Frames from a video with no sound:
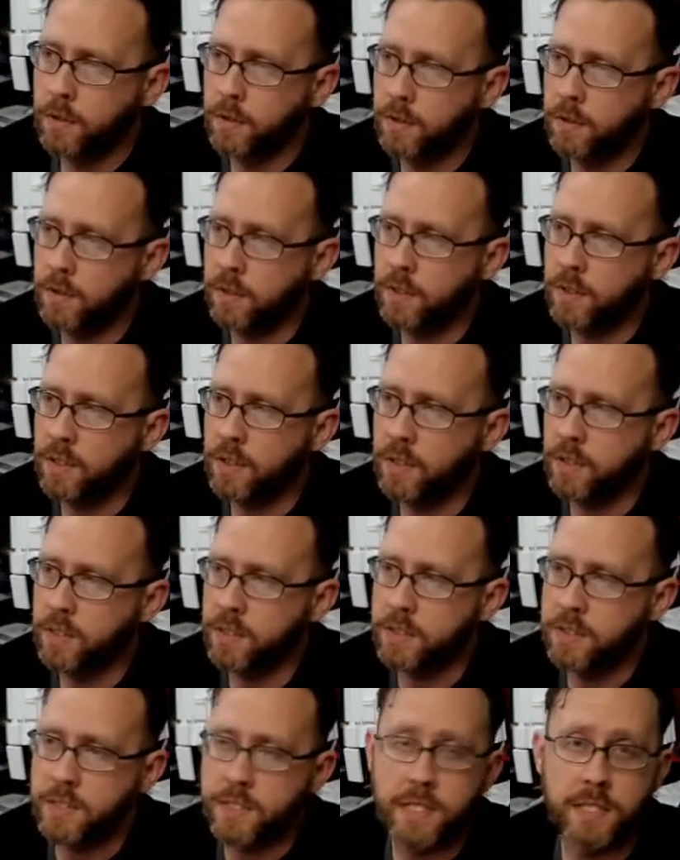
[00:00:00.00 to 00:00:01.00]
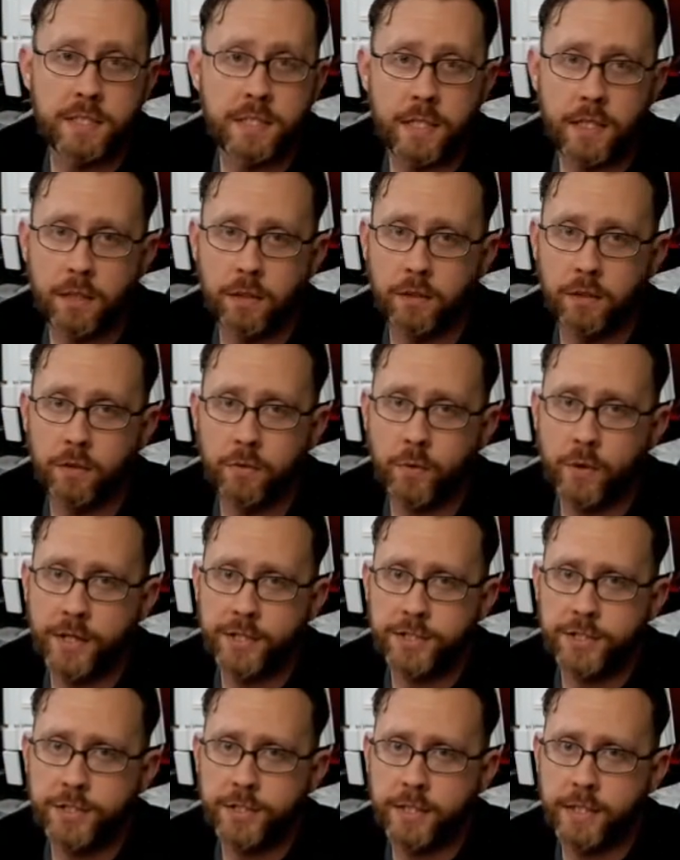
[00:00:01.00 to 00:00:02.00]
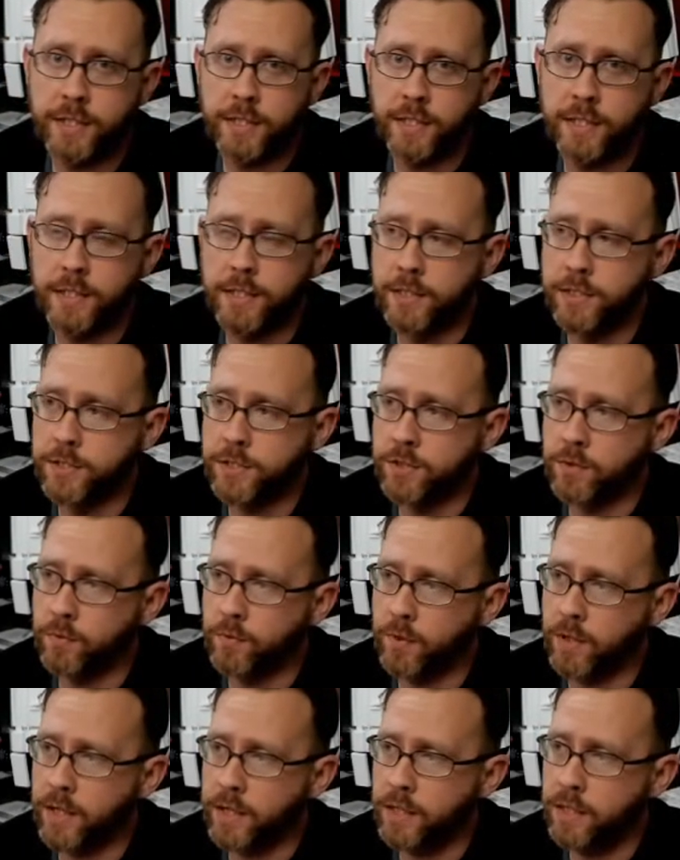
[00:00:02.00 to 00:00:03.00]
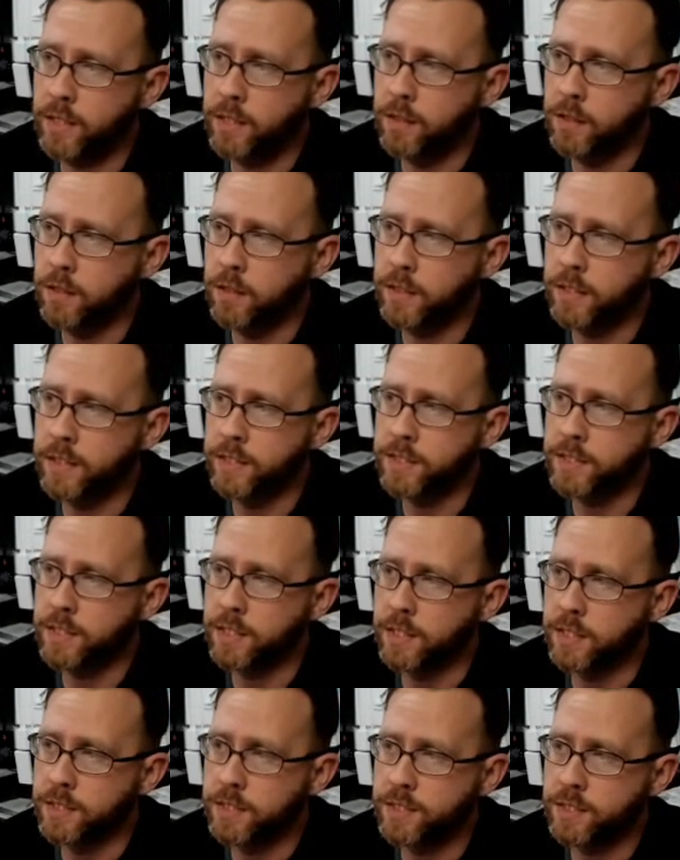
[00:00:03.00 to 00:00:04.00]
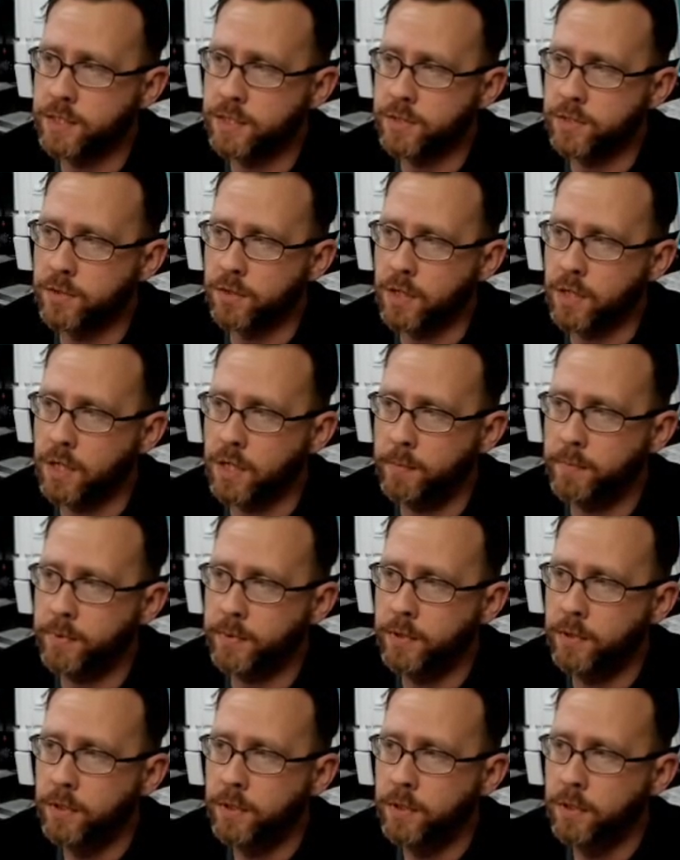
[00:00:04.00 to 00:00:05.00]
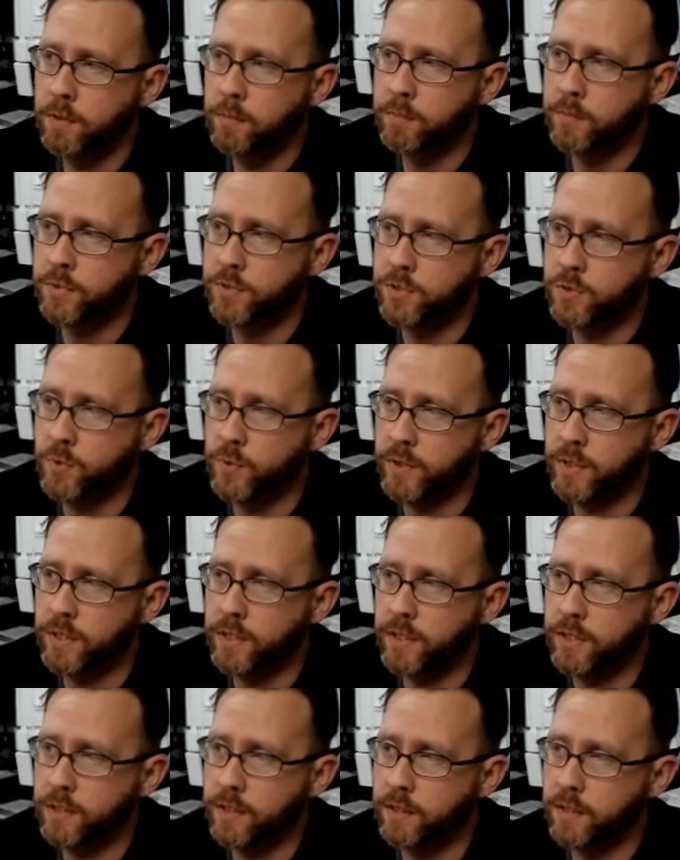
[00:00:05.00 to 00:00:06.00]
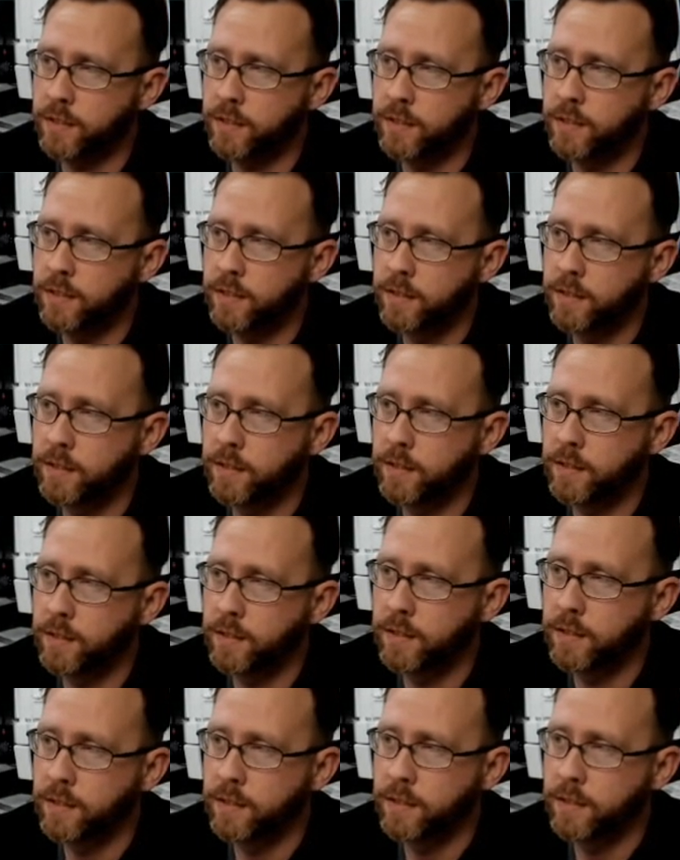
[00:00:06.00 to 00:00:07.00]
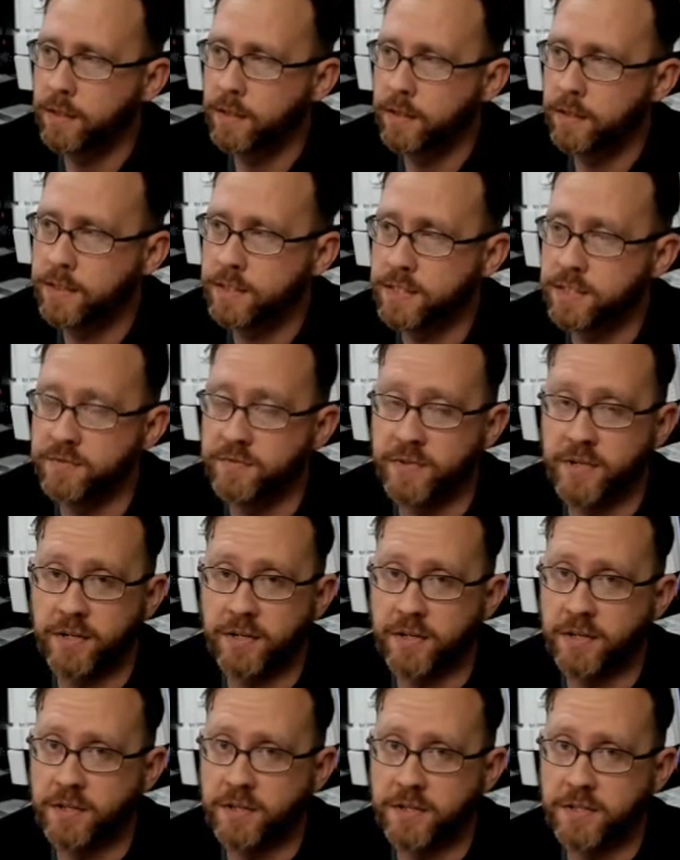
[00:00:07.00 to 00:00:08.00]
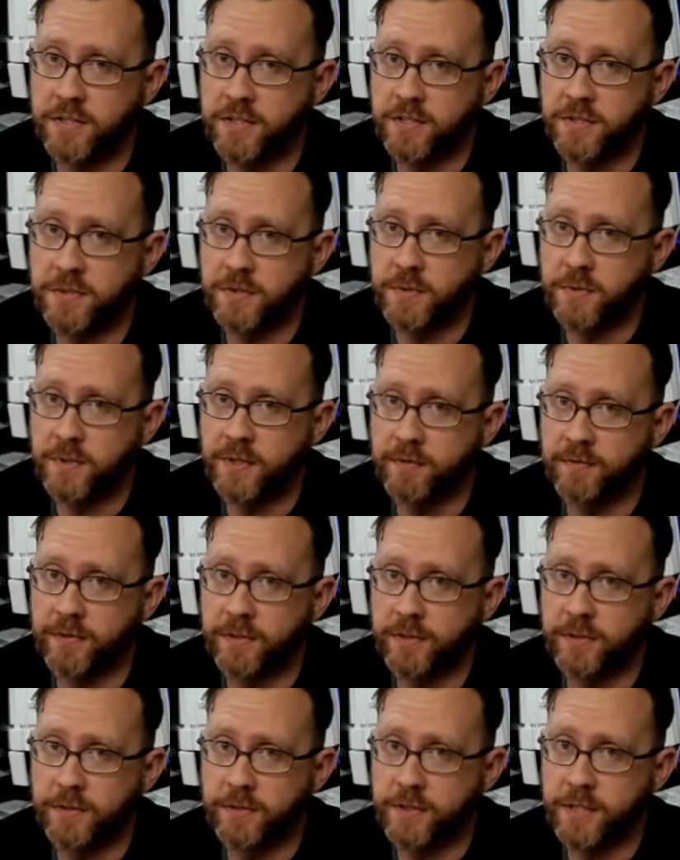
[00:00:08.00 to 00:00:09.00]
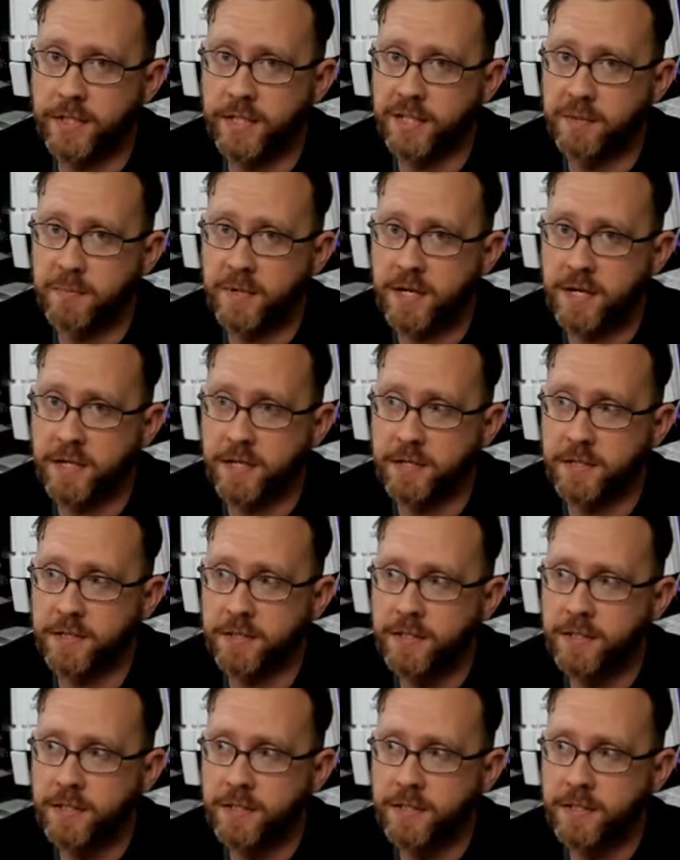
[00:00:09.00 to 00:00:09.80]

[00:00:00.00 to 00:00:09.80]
The detail in question is right here. It's going to center up between, this is very hard to do whenever you're looking at a monitor.